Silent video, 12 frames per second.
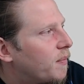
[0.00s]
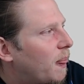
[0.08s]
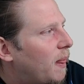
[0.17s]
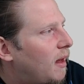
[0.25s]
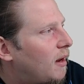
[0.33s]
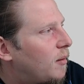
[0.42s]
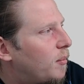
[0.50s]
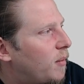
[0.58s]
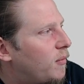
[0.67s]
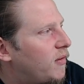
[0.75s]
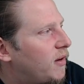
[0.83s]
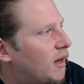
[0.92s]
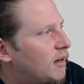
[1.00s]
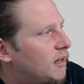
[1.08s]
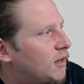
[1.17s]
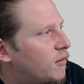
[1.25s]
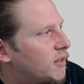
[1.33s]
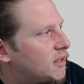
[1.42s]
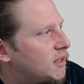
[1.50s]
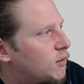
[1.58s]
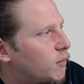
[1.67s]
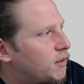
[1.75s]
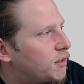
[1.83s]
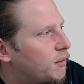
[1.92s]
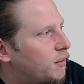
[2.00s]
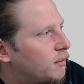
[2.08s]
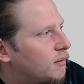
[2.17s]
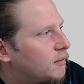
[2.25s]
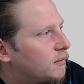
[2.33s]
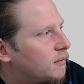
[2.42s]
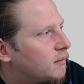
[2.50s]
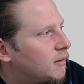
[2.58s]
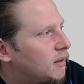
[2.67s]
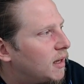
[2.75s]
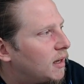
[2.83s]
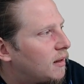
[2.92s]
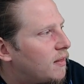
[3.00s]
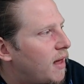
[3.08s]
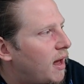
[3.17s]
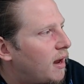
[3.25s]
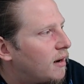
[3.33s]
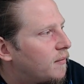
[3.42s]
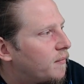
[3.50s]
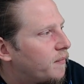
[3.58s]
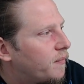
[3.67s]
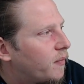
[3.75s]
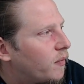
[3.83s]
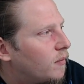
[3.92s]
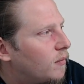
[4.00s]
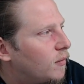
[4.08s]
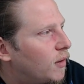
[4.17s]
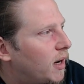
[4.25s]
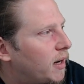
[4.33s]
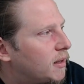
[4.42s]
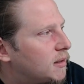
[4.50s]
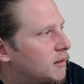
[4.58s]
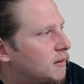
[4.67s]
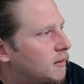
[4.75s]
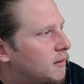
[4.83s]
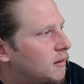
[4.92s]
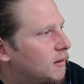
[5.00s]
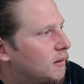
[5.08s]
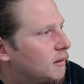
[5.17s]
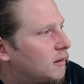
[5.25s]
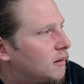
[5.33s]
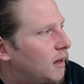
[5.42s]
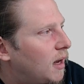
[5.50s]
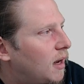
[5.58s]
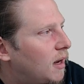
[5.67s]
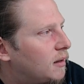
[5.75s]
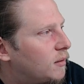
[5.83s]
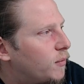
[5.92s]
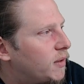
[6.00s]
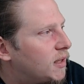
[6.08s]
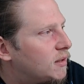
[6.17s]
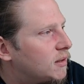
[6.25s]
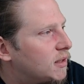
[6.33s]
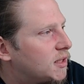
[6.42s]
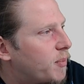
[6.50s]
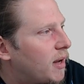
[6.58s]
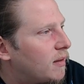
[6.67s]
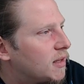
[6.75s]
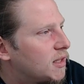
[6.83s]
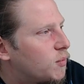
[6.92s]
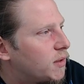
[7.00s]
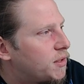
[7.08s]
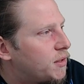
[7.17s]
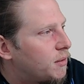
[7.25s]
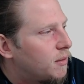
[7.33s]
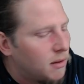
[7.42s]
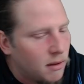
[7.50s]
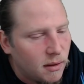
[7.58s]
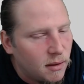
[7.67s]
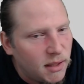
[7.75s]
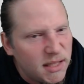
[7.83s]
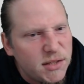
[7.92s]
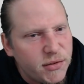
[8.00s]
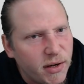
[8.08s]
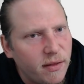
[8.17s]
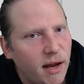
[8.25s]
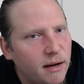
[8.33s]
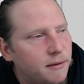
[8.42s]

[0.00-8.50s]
And maybe we can increase this one too. Like that. Right. And we need to expand this one too. Let's try that.